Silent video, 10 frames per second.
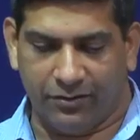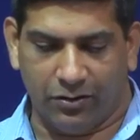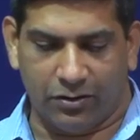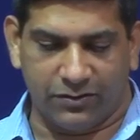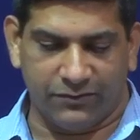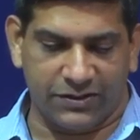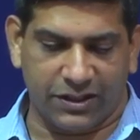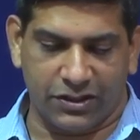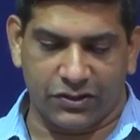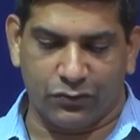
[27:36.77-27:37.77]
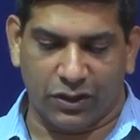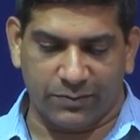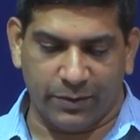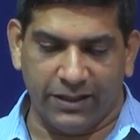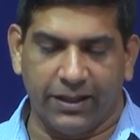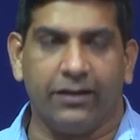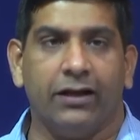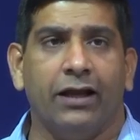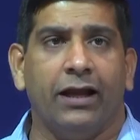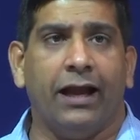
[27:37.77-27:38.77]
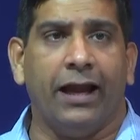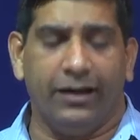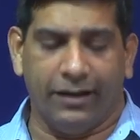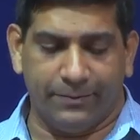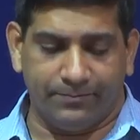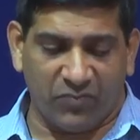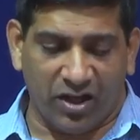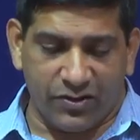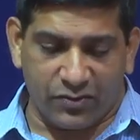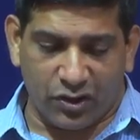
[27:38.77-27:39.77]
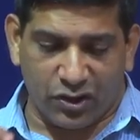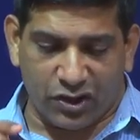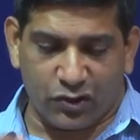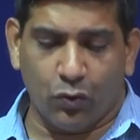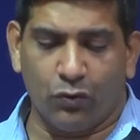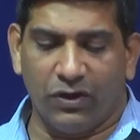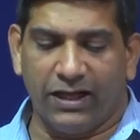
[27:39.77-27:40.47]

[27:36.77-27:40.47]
lots of sketches to explain that. And so the chute will